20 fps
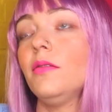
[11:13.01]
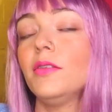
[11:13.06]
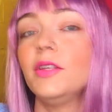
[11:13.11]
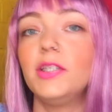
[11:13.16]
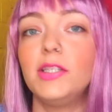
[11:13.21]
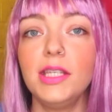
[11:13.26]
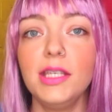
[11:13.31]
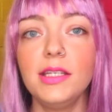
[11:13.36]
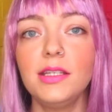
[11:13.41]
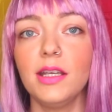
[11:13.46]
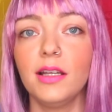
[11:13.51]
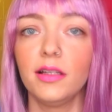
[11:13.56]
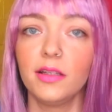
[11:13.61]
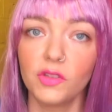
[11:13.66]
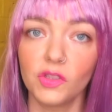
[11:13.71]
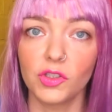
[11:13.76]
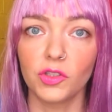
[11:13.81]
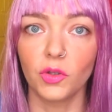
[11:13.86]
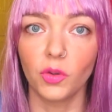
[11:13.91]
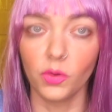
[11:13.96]
the
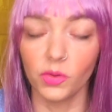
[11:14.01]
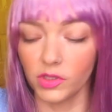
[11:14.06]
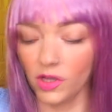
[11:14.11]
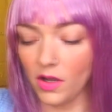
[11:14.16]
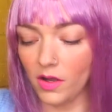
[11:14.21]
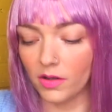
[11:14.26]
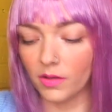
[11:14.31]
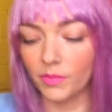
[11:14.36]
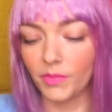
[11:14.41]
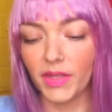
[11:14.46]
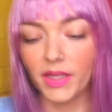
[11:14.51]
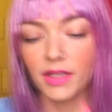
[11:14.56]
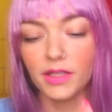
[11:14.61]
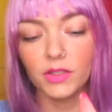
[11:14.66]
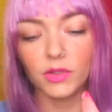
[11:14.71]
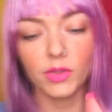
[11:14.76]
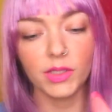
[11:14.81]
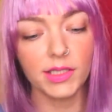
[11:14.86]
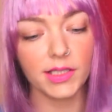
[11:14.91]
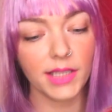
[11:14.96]
detailing just goes on.
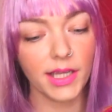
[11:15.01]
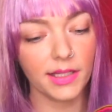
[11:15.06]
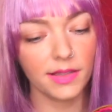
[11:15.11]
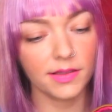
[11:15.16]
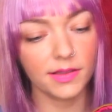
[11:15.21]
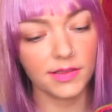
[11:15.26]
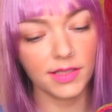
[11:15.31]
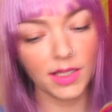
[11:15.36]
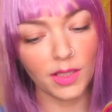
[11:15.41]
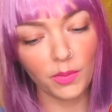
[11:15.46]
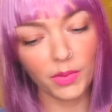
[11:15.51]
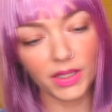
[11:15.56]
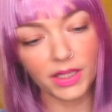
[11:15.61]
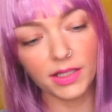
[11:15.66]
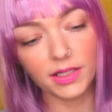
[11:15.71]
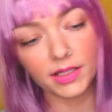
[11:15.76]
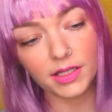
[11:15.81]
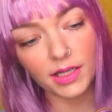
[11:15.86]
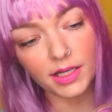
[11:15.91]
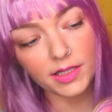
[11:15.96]
So inside the zip,
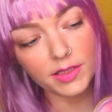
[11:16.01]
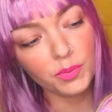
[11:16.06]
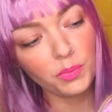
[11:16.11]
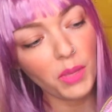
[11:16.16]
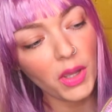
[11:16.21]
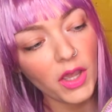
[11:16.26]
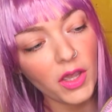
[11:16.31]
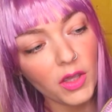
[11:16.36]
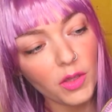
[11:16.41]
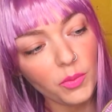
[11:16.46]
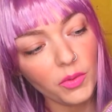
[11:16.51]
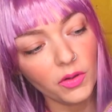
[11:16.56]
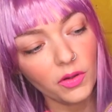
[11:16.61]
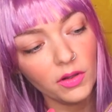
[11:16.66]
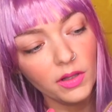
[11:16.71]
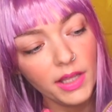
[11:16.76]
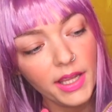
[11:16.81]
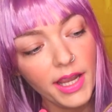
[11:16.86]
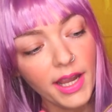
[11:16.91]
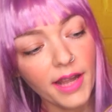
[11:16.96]
it's
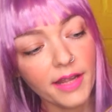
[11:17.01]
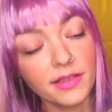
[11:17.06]
purple.